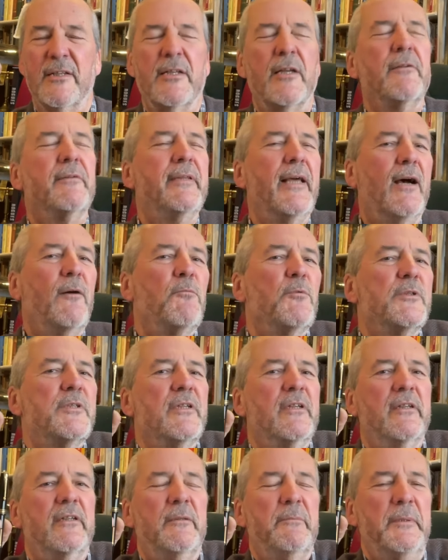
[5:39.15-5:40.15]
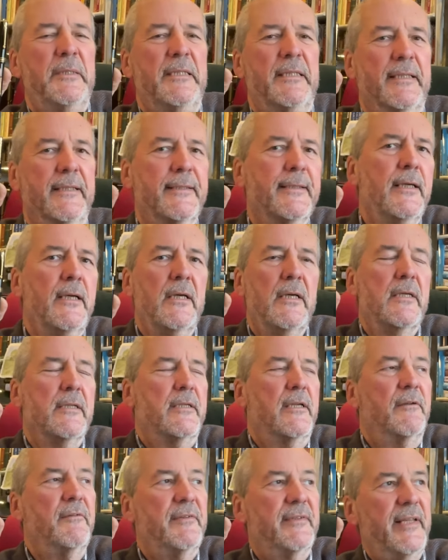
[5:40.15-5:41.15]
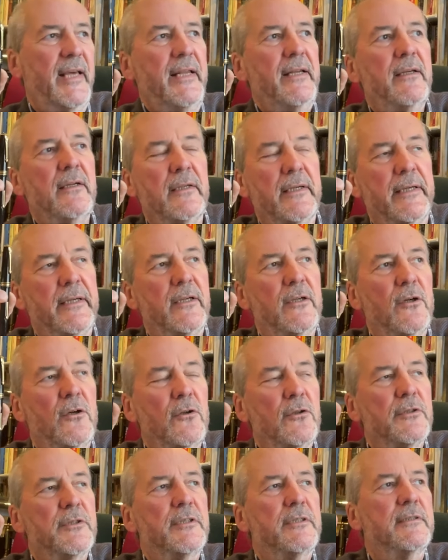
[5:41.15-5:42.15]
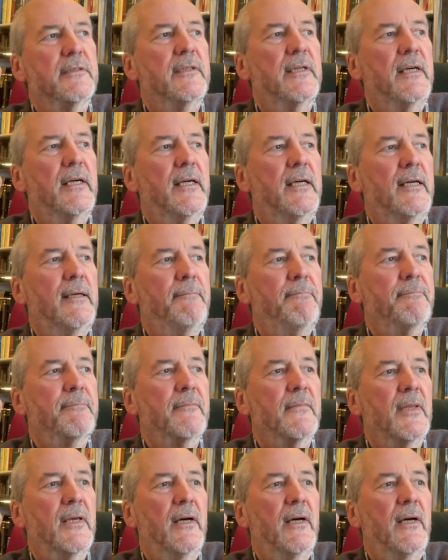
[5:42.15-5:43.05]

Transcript: So that wasn't going to work. So then I got a